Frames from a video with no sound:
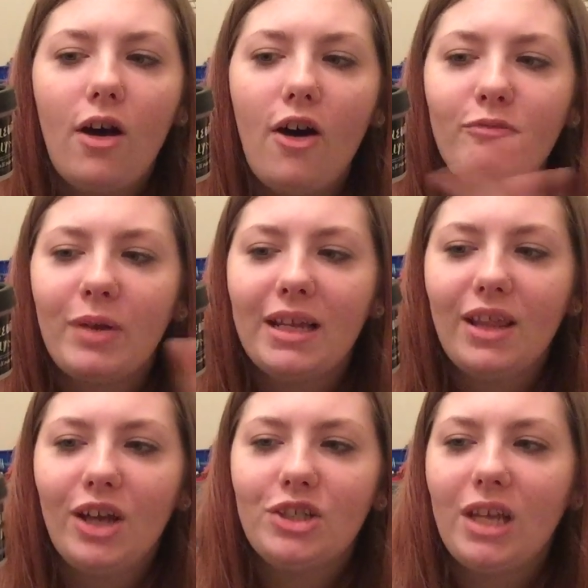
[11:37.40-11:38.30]

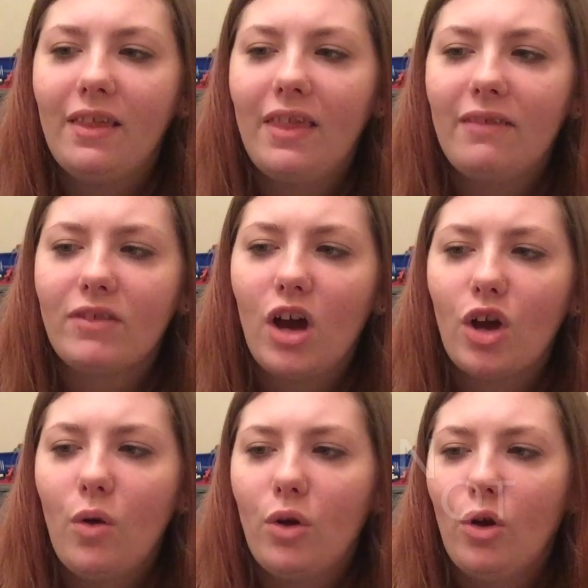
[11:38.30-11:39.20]
off-brand Lush thing that they've
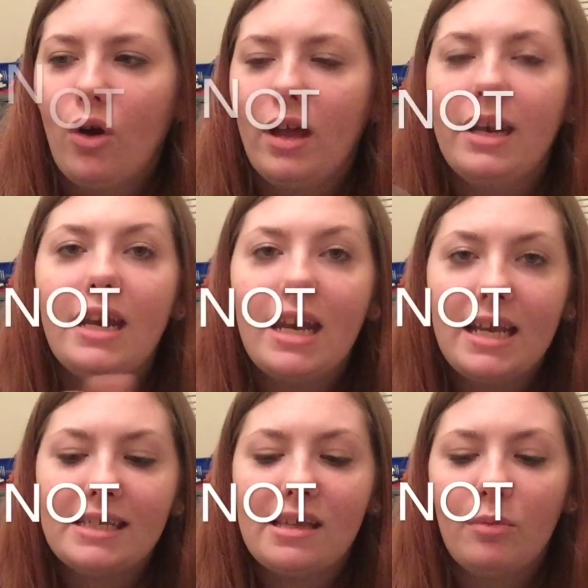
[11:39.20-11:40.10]
got going on
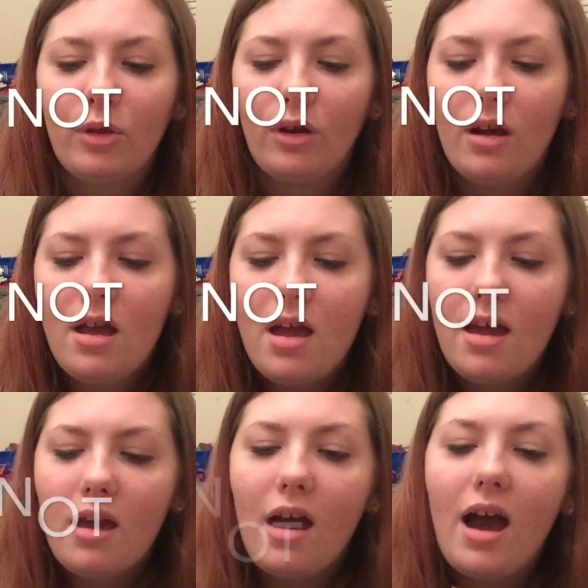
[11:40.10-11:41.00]
is similar.
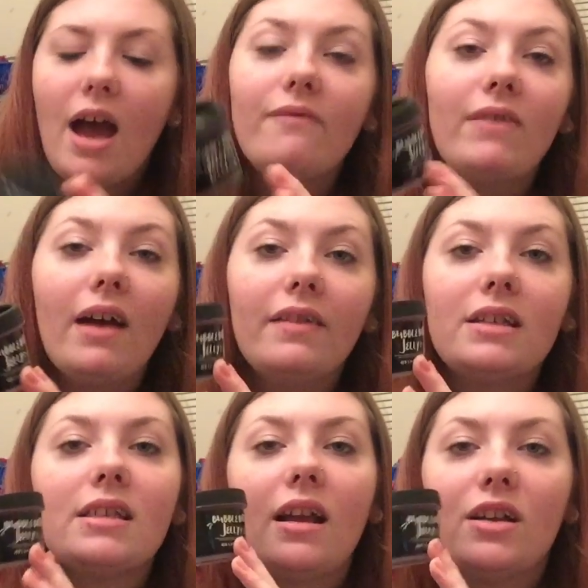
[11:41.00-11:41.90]
I found
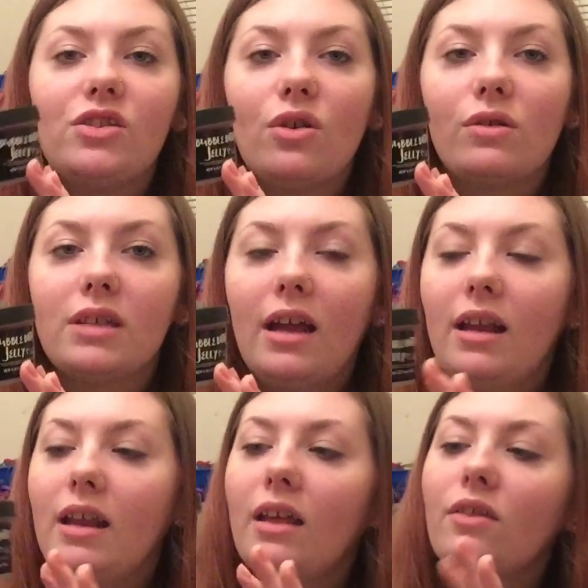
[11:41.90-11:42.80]
this and I got so
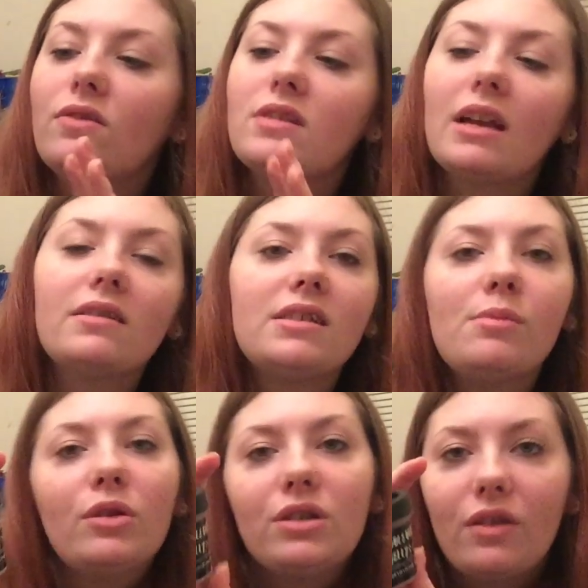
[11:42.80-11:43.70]
excited. It's like
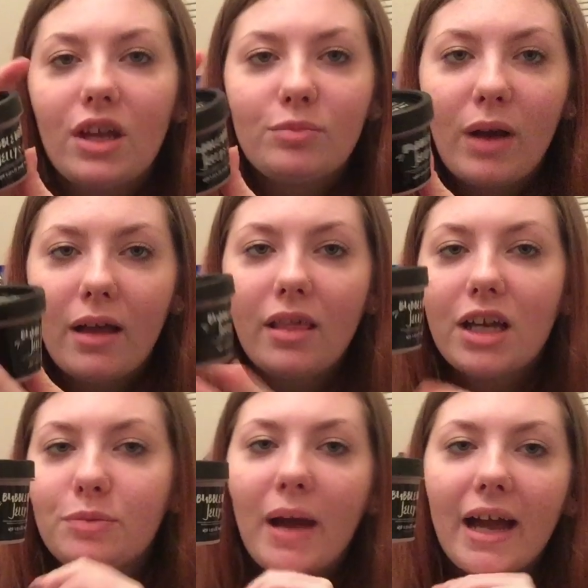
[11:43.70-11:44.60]
similar to
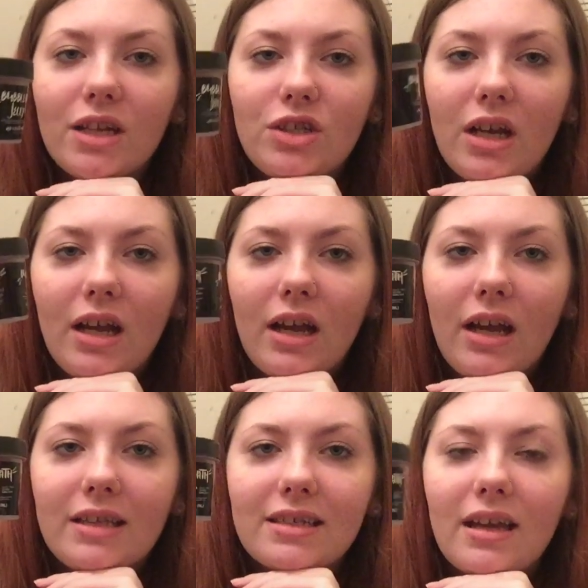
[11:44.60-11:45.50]
Lush packaging.
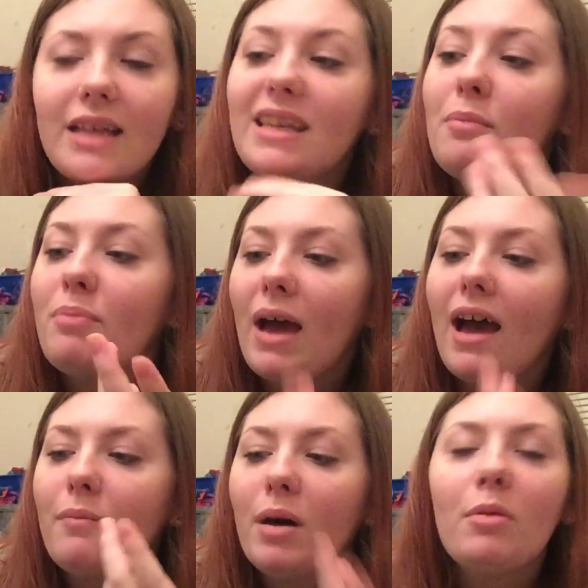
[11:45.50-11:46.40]
It's a
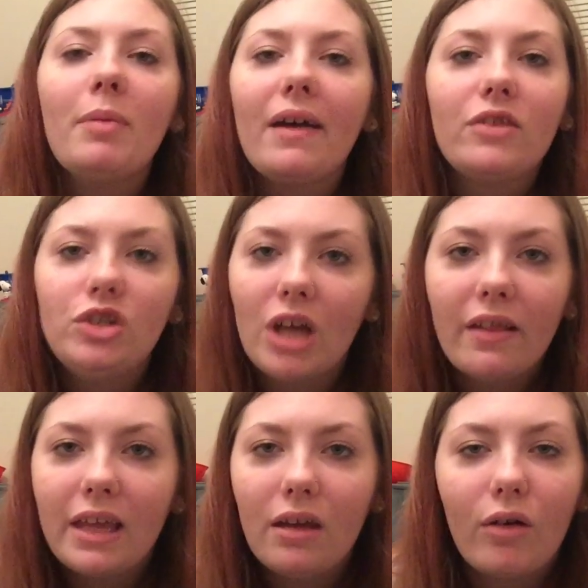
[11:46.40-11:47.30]
bubble bath
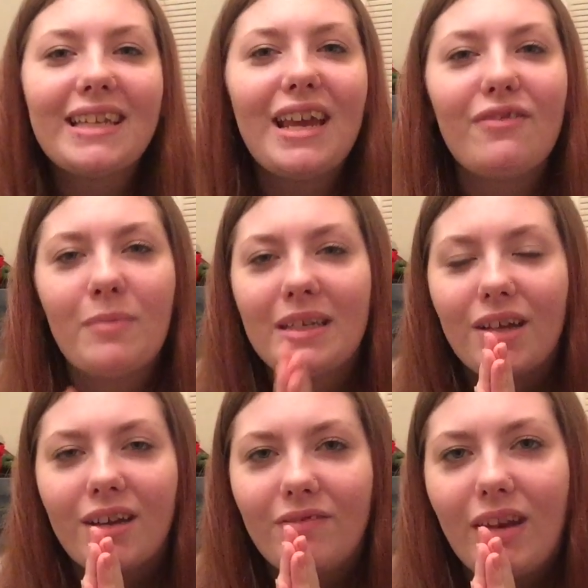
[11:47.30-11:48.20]
jelly. Okay. That's it for my
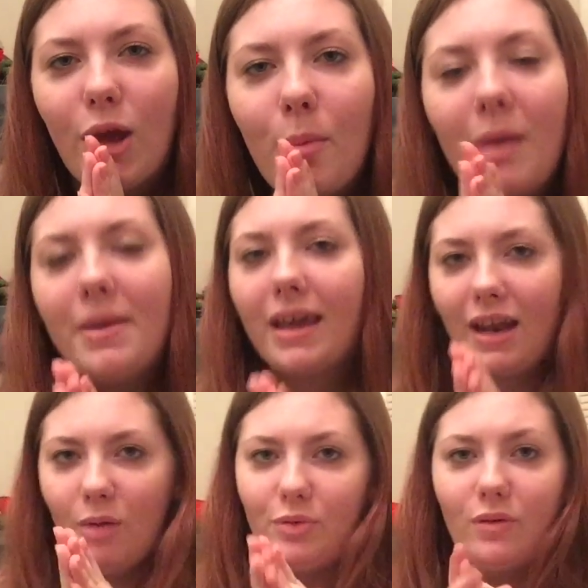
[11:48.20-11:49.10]
stocking video. Maybe it
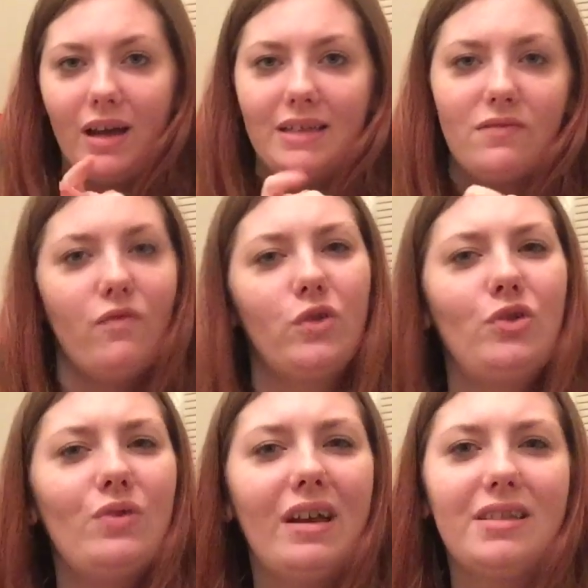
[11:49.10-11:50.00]
can help you guys for
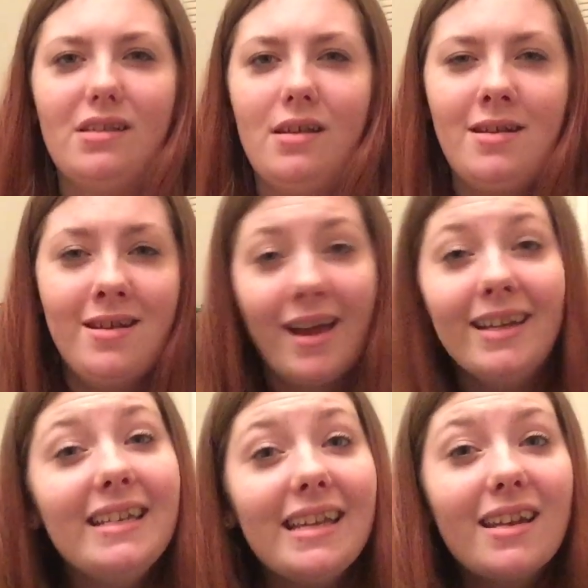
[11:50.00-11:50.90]

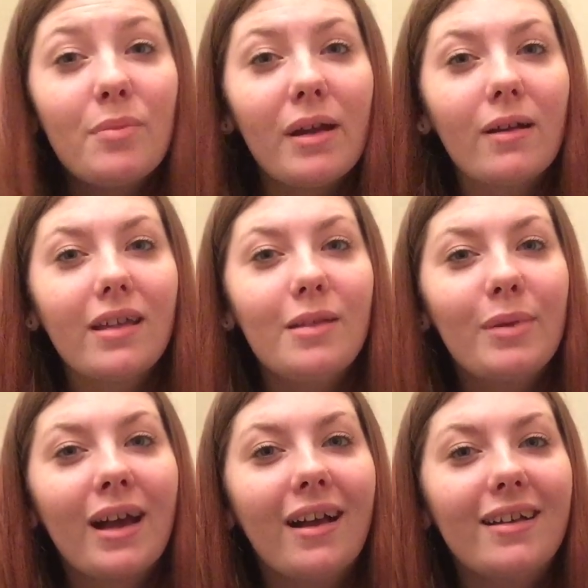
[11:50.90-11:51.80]
2019, apparently,
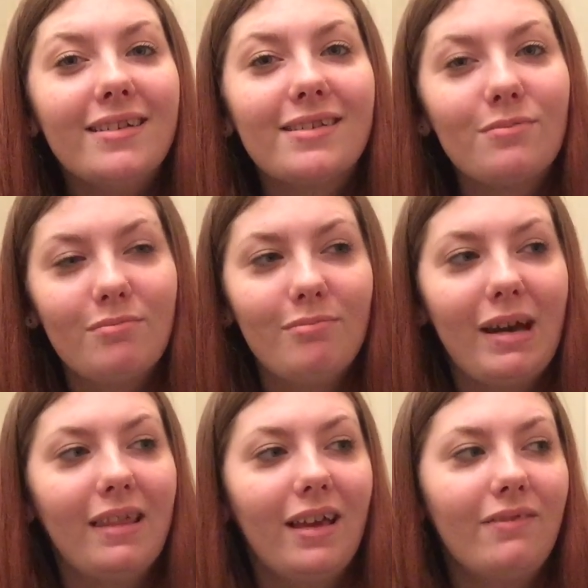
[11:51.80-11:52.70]
because
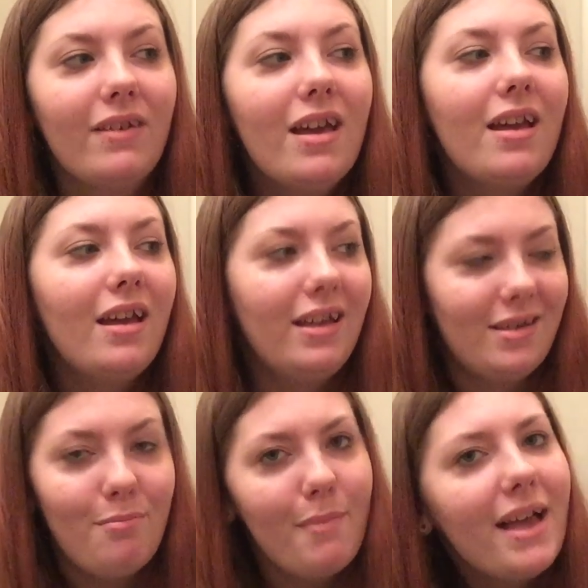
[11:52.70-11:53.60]
my life
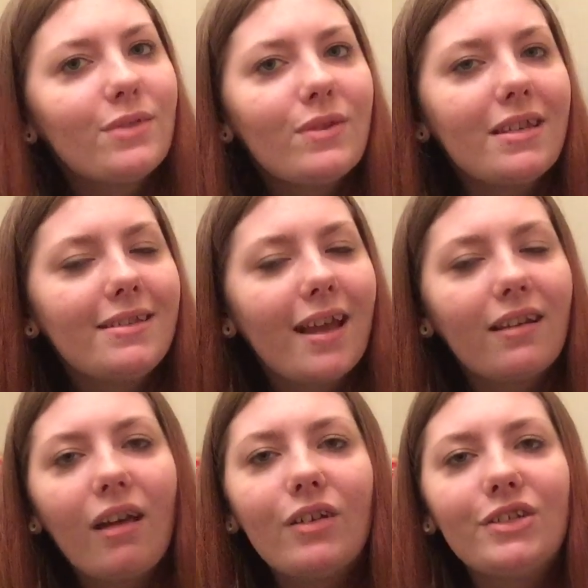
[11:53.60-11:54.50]
is a mess with these
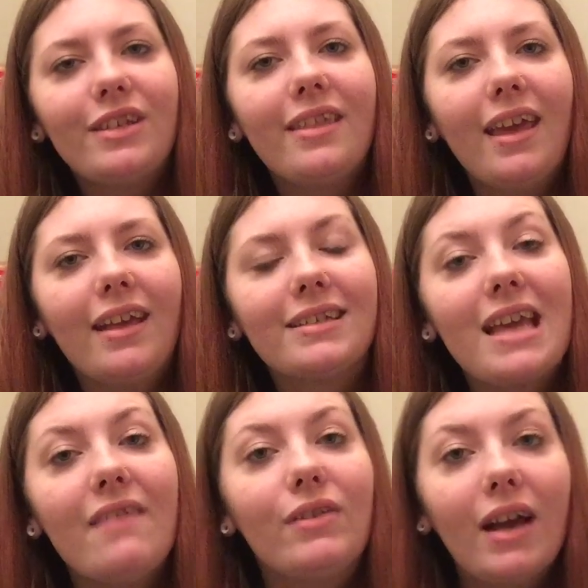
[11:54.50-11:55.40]
technology
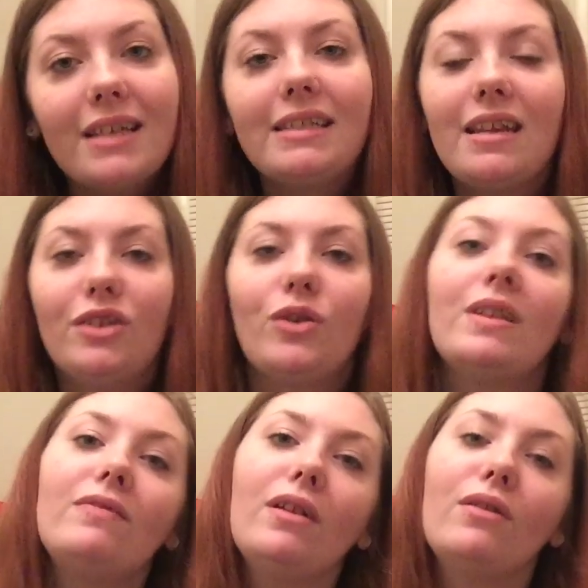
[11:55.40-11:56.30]
things. If you guys did enjoy
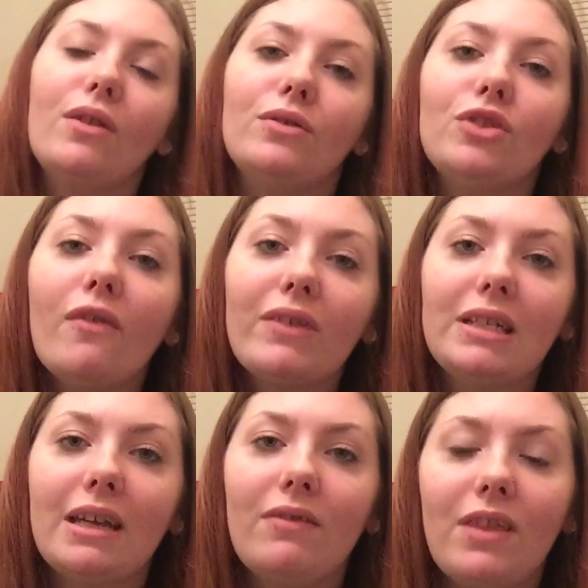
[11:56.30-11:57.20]
this video though, don't
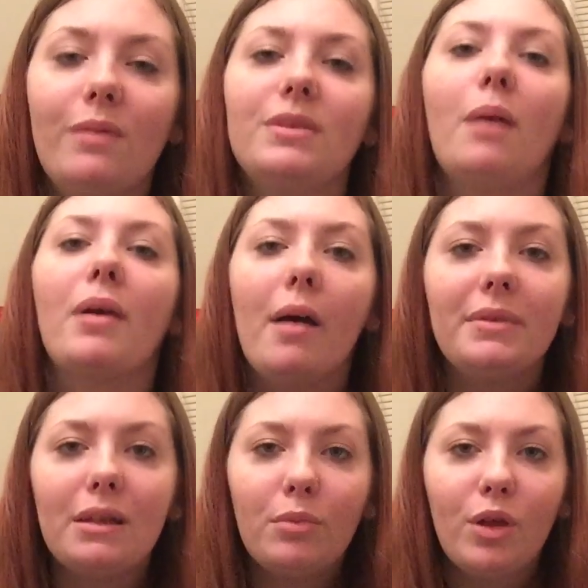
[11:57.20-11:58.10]
forget to give it a thumbs up.
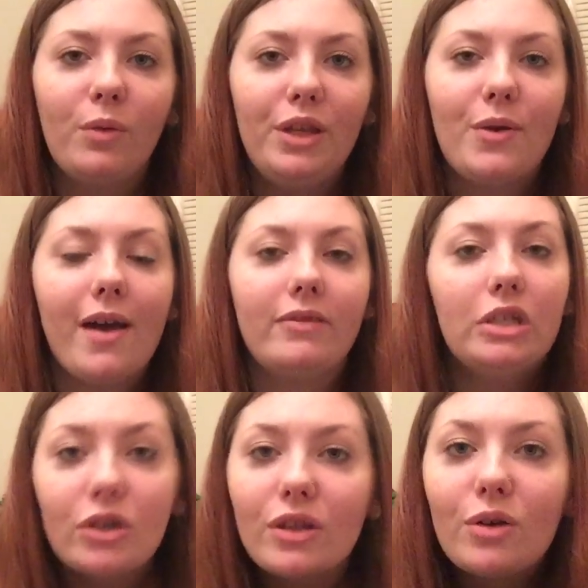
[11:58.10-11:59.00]
Comment down below what you have
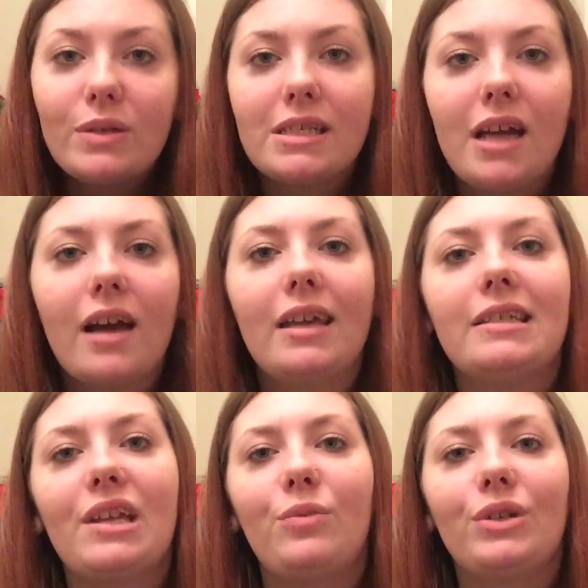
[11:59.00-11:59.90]
in your little one's stockings and